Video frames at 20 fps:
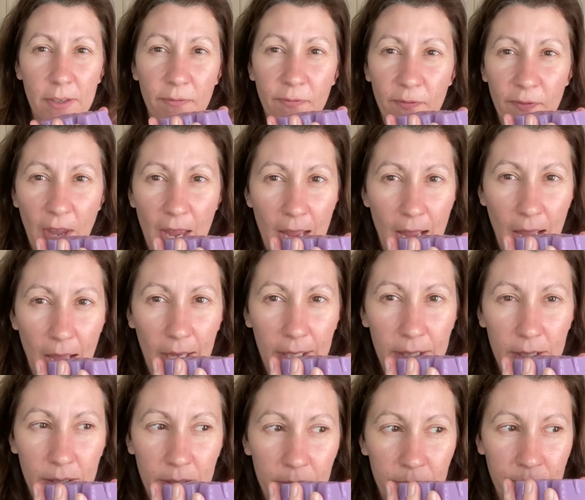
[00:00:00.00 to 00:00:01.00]

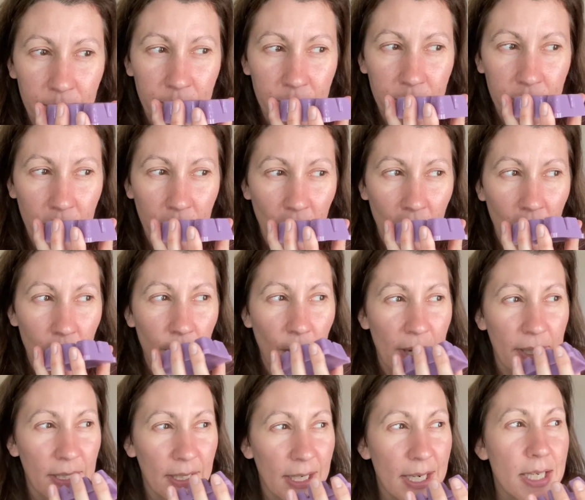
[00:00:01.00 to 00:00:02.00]
fan, but
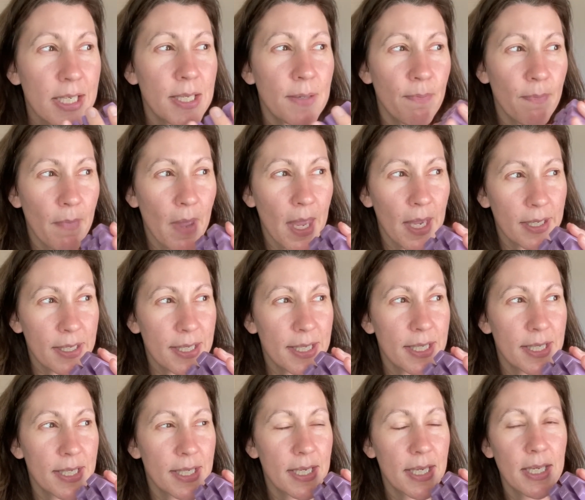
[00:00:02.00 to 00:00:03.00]
it is
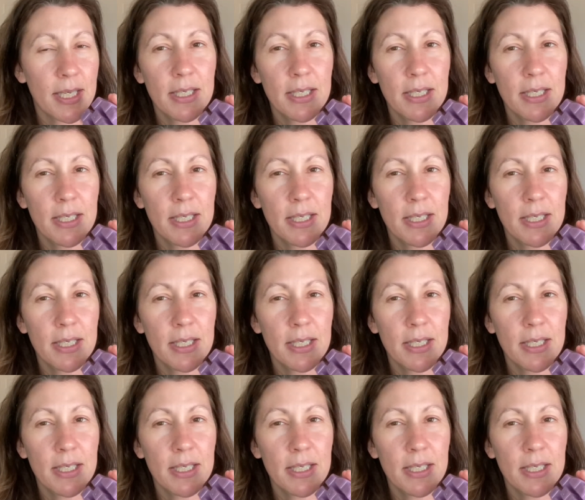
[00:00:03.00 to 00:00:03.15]
mixed